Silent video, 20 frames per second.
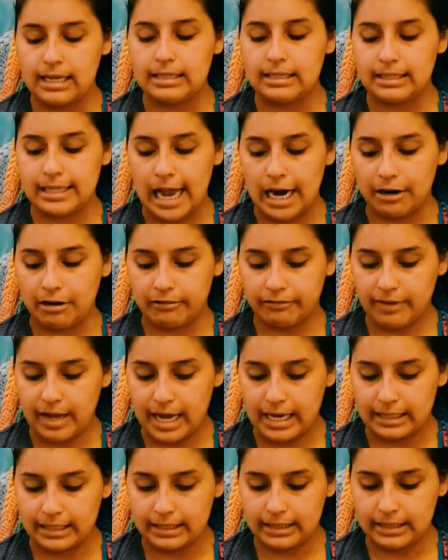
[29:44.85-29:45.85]

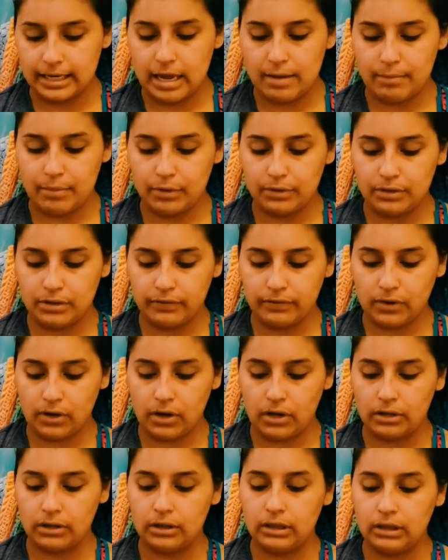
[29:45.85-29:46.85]
sacrifice, and most of all,